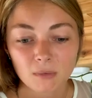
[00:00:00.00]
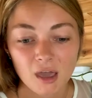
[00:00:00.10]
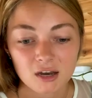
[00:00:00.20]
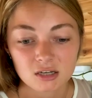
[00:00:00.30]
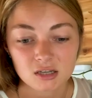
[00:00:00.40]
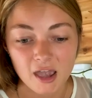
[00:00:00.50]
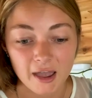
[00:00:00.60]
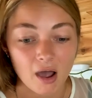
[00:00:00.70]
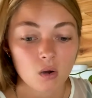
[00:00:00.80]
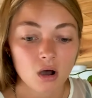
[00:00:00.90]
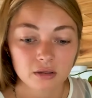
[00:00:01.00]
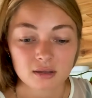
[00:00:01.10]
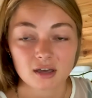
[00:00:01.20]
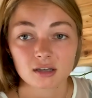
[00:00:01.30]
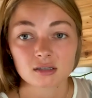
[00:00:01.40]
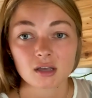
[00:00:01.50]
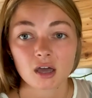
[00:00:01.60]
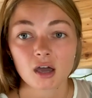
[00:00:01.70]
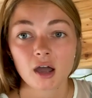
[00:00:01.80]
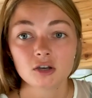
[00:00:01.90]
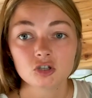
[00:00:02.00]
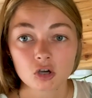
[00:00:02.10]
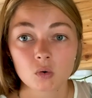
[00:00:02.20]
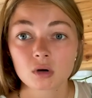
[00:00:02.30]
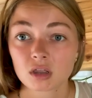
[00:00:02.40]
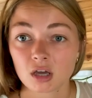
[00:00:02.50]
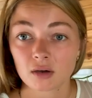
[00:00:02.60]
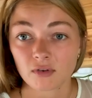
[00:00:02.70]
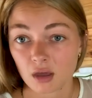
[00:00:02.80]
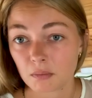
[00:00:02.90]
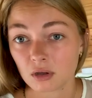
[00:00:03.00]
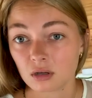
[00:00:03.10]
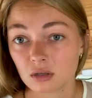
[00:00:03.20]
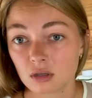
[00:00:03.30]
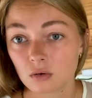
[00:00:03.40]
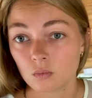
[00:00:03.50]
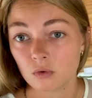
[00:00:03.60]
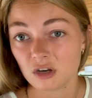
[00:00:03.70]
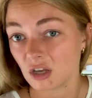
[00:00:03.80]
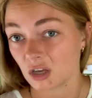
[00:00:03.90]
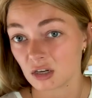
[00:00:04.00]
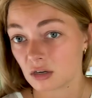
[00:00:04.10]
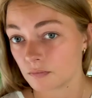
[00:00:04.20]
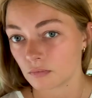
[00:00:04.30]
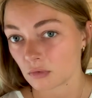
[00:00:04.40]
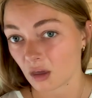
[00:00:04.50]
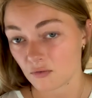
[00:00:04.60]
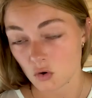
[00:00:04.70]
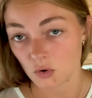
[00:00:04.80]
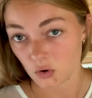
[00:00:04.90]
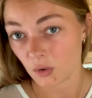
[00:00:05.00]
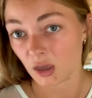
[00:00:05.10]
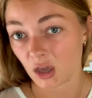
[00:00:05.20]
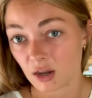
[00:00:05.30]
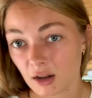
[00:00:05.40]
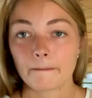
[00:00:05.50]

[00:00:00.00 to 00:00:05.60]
and take out all the things that I don't think a van build would need, like if you were doing it.